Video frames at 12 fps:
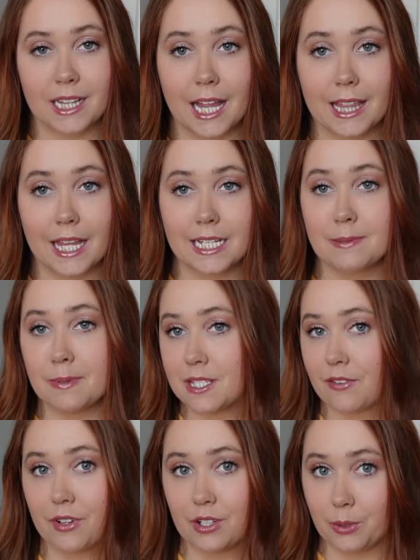that they
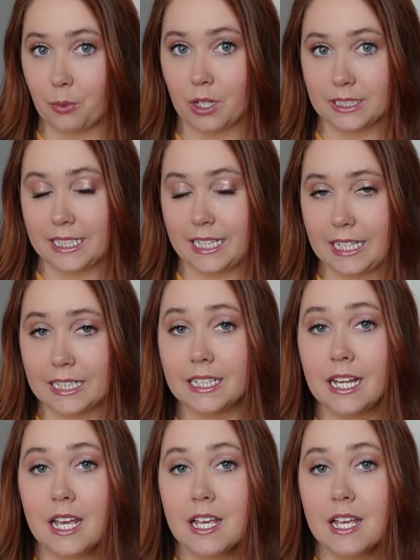specifically want to eat.